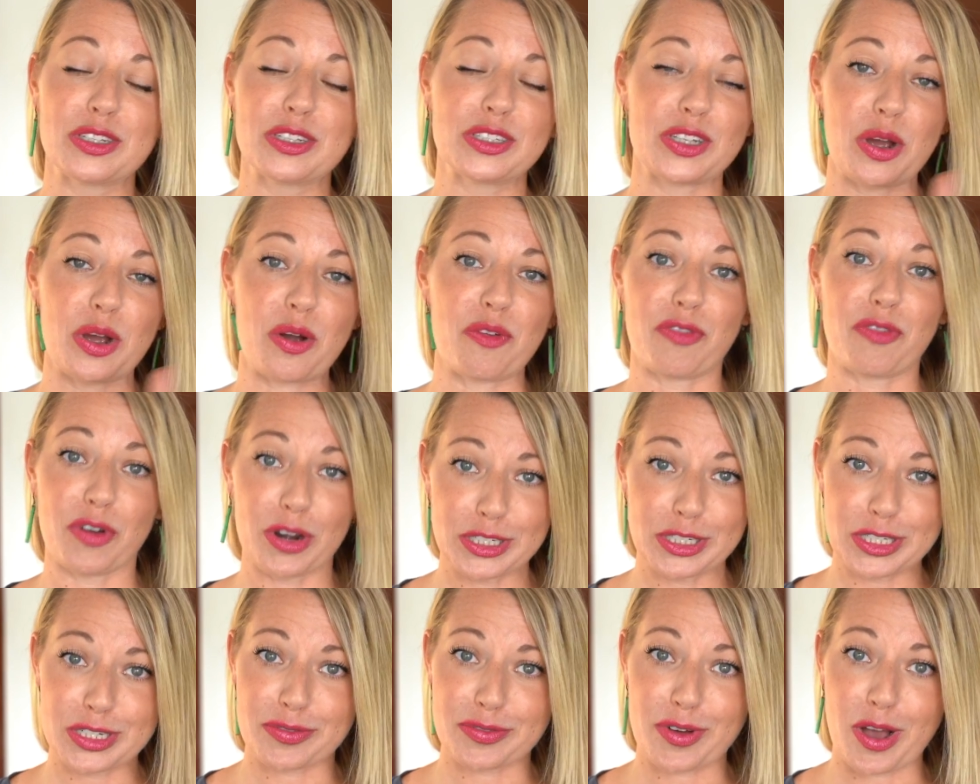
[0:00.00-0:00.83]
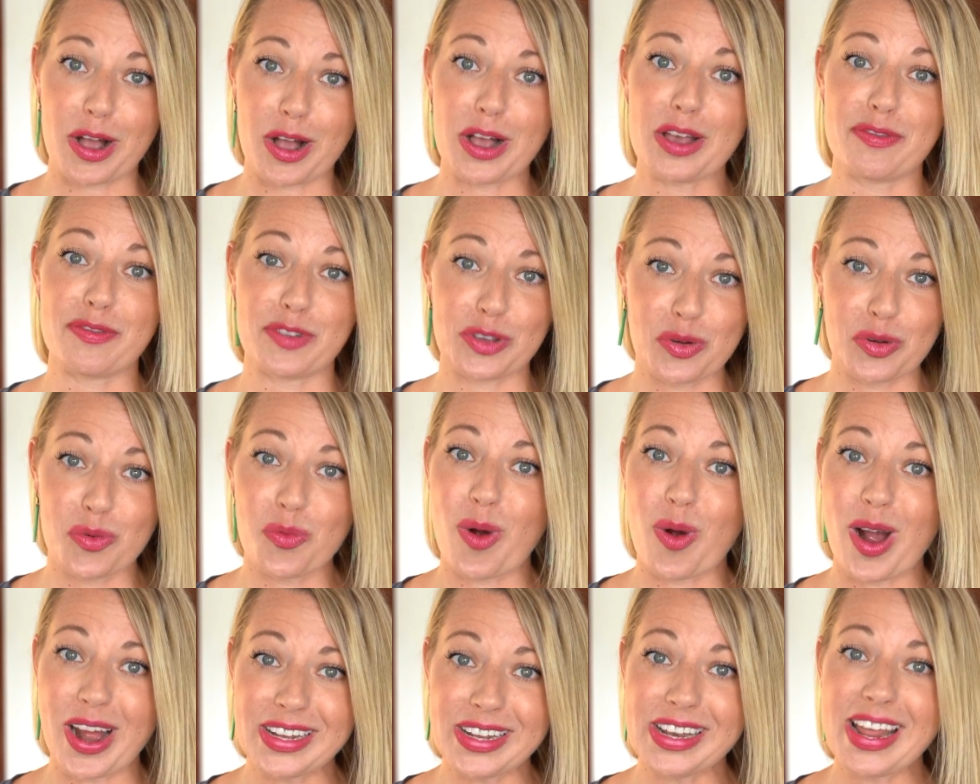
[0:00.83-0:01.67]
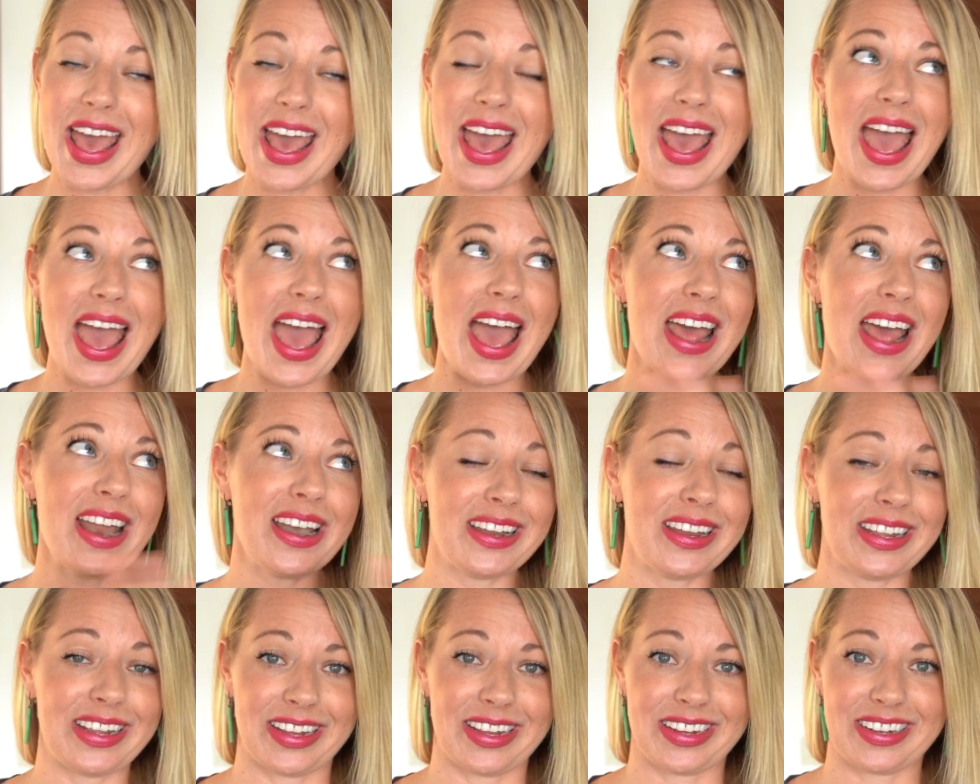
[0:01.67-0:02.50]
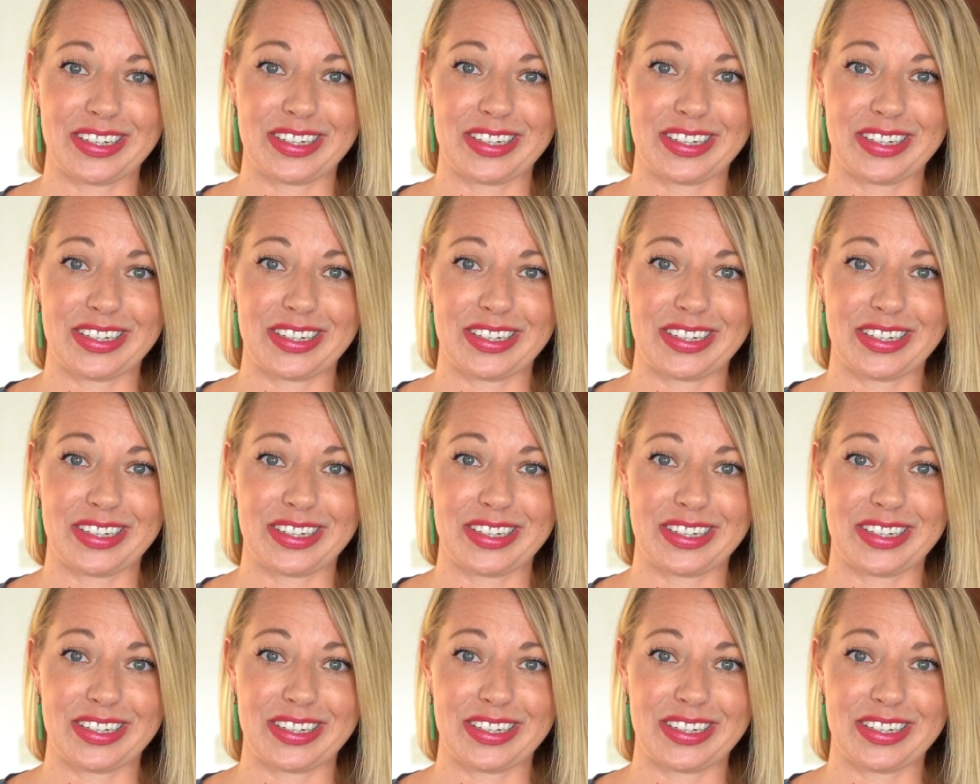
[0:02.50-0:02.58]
So first of all, if you want any